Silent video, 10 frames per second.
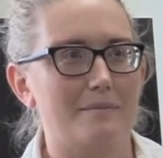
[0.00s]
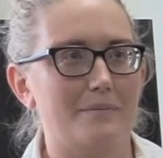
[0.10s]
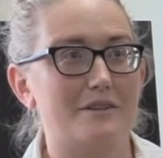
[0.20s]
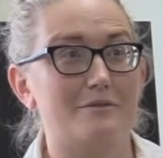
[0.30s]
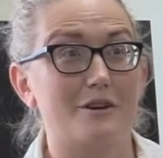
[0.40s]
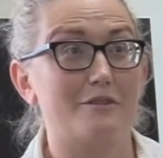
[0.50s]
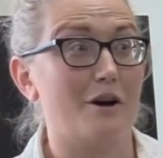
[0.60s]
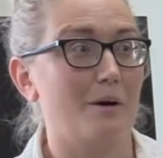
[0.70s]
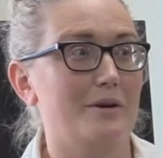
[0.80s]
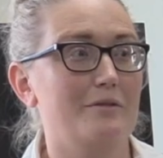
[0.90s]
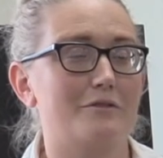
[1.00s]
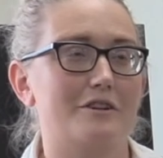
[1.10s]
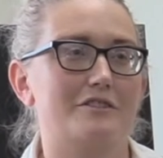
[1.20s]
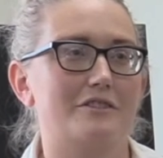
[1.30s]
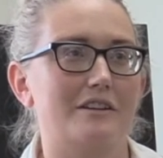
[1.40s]
it's very common
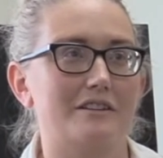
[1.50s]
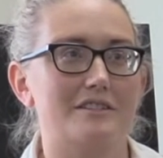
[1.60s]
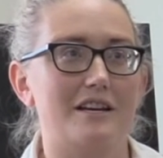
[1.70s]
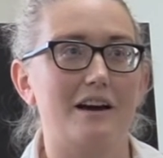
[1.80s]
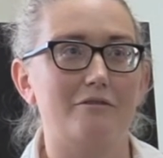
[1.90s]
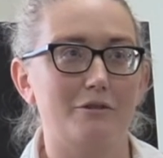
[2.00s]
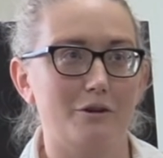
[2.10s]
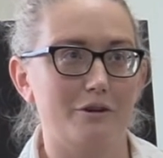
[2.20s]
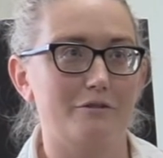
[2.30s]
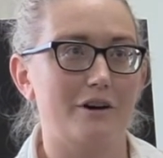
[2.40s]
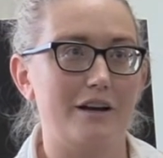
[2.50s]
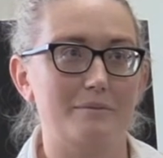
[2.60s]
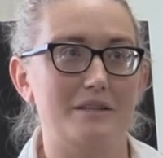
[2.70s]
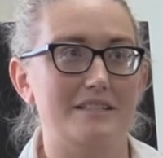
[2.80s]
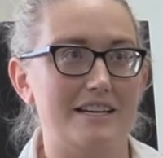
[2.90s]
for Australians to have low
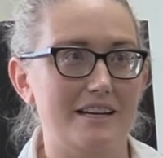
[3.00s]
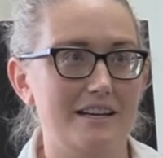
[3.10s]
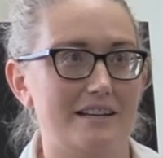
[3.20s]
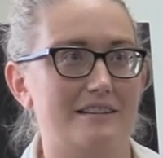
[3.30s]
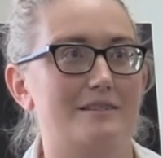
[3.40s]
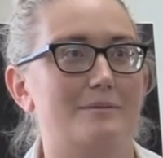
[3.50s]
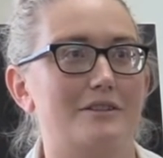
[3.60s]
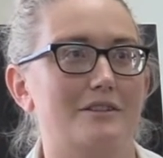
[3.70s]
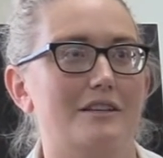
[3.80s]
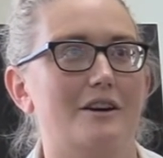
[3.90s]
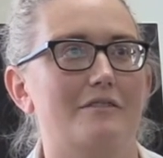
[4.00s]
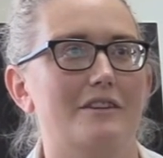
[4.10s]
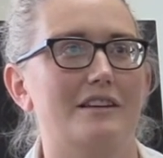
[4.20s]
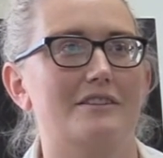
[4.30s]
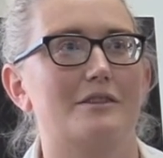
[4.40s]
vitamin D, and especially
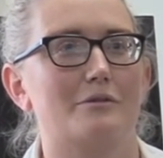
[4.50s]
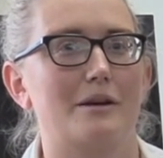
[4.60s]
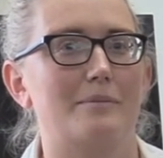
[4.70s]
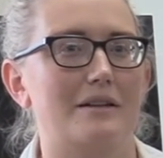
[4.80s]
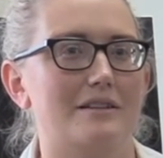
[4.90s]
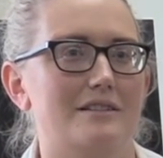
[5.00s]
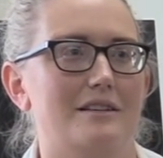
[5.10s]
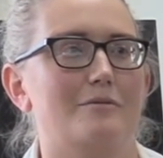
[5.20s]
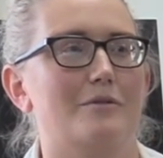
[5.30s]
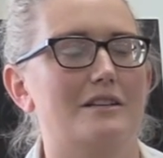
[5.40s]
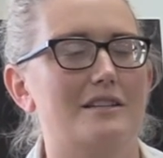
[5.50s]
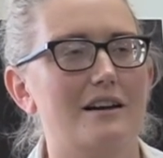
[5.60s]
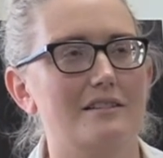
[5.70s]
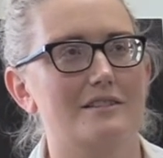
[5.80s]
over these 3 months in winter.